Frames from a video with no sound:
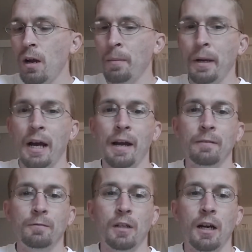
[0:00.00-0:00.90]
I mean, I
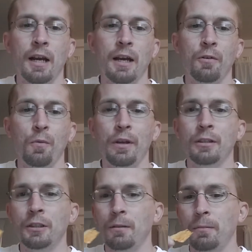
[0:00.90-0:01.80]
have not had a
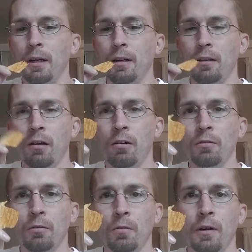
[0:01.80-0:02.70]
weak chip yet.
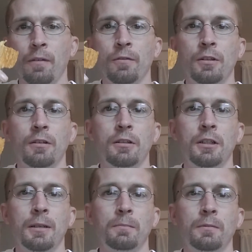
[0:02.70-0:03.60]
All three of the
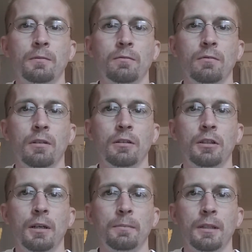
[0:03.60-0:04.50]
chip, the
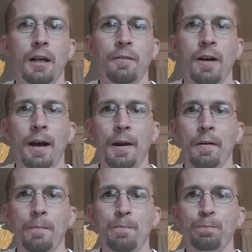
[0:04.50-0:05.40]
chips that I've
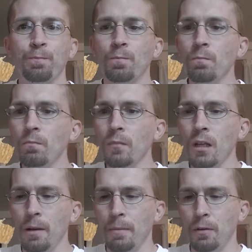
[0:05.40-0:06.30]
had, have